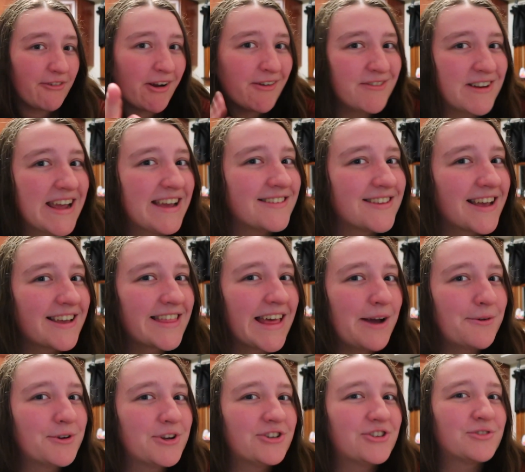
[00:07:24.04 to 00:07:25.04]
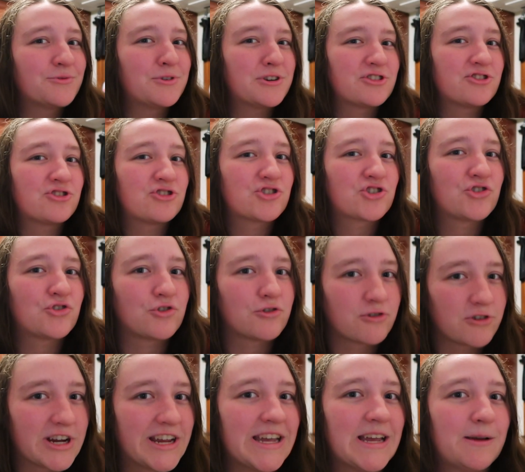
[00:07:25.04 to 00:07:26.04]
ever have days like that where you just want to
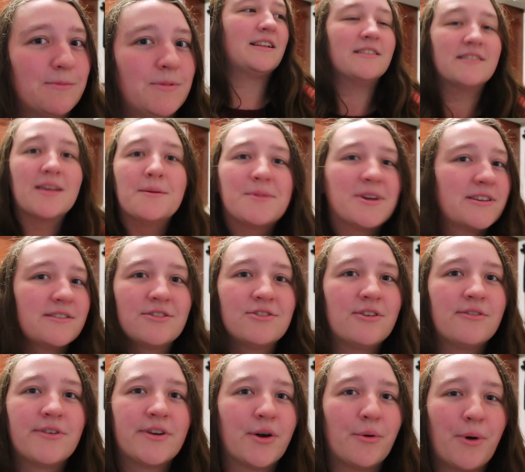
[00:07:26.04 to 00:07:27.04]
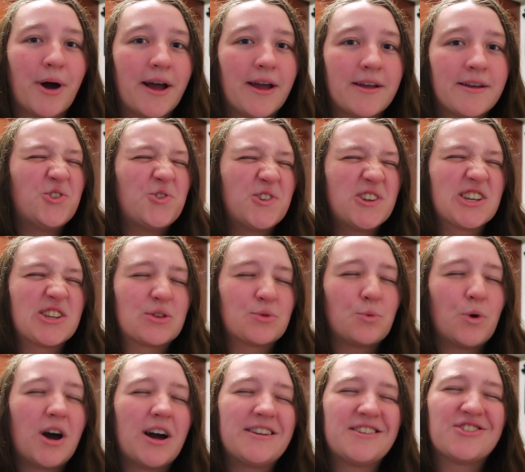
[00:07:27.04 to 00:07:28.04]
scream? And then sometimes you don't even know why. You just
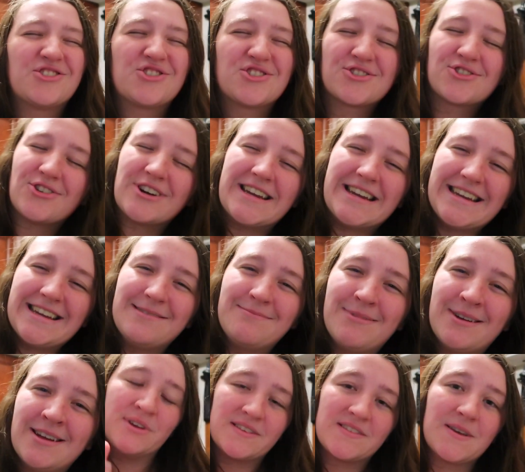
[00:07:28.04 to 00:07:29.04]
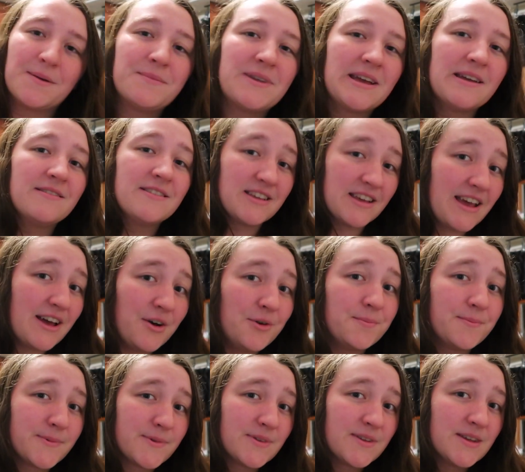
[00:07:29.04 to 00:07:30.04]
want to scream. But sometimes it
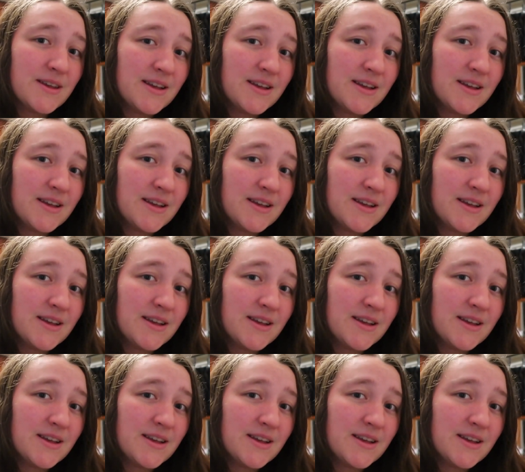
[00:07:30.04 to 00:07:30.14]
helps.